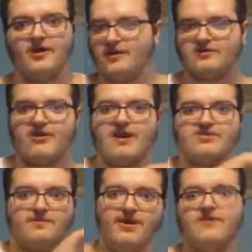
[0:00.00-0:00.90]
going to
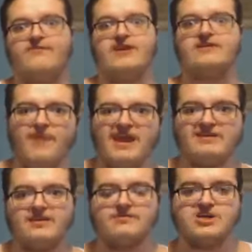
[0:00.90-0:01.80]
create the perfect
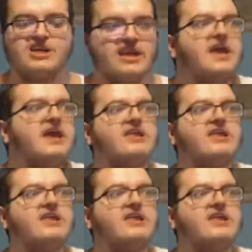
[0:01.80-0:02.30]
debating machine,